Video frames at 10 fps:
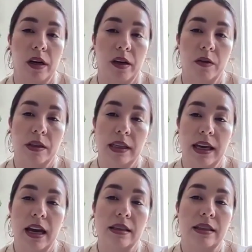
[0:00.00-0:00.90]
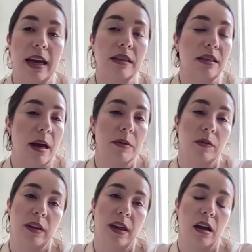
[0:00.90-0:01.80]
What do you see as next
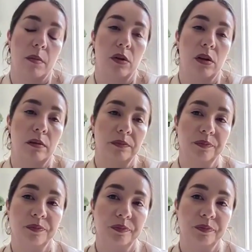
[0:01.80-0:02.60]
steps for that couple?